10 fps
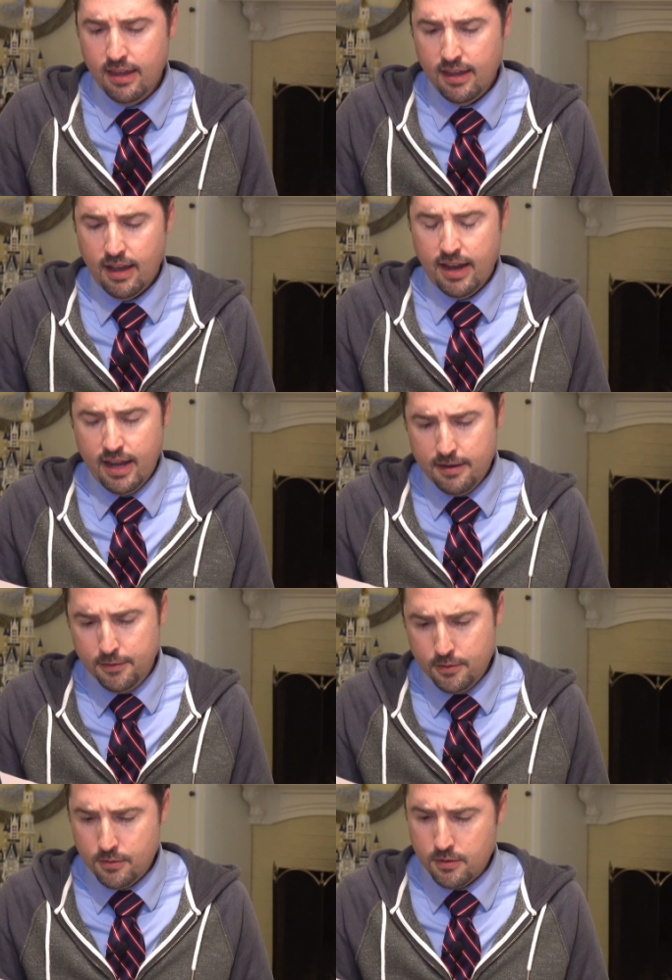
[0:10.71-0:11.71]
I have
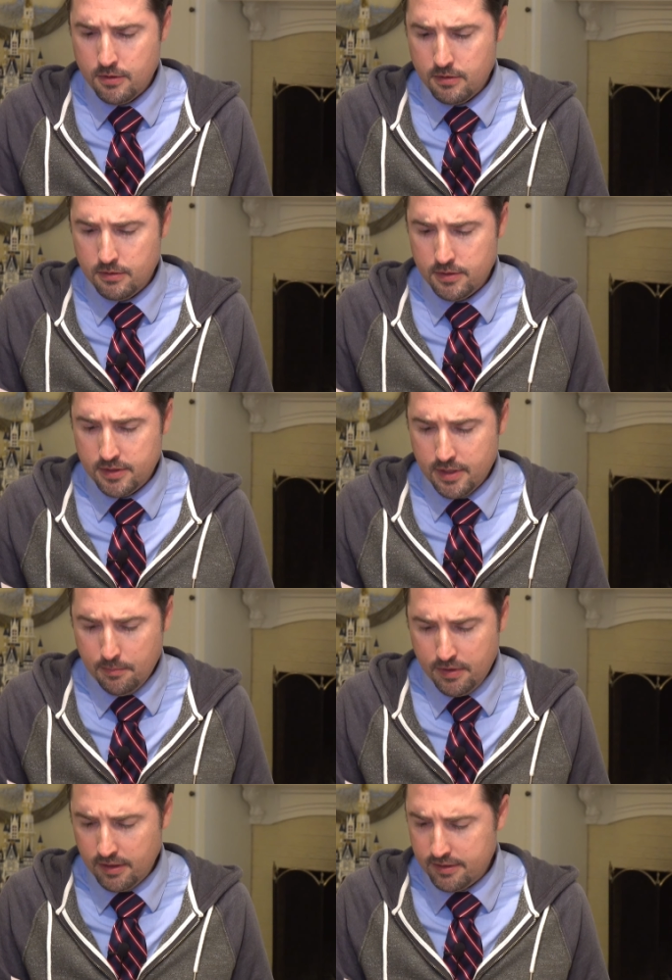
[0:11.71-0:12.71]
your
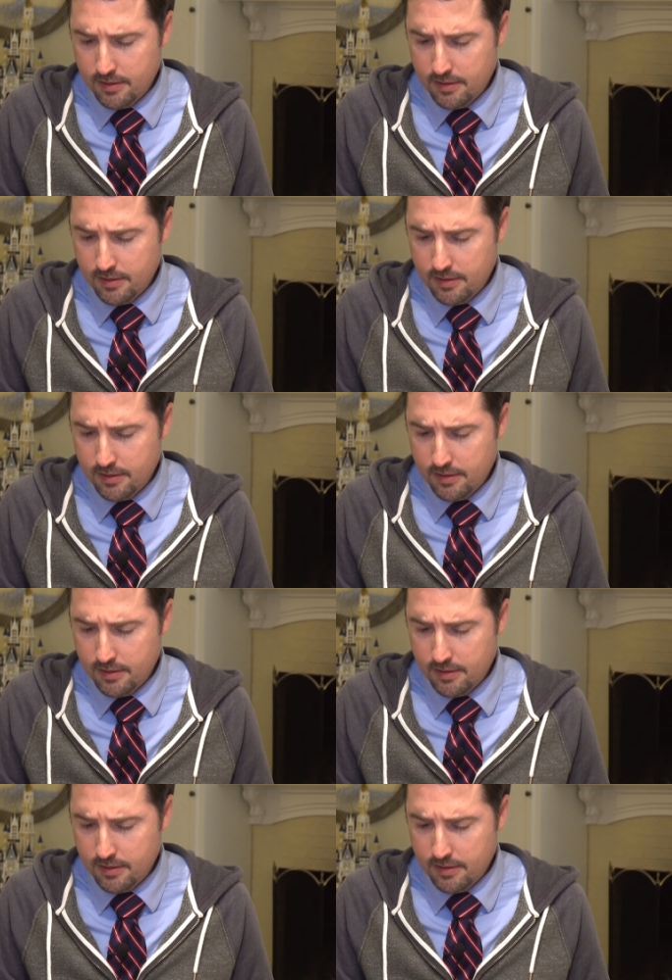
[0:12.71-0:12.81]
something,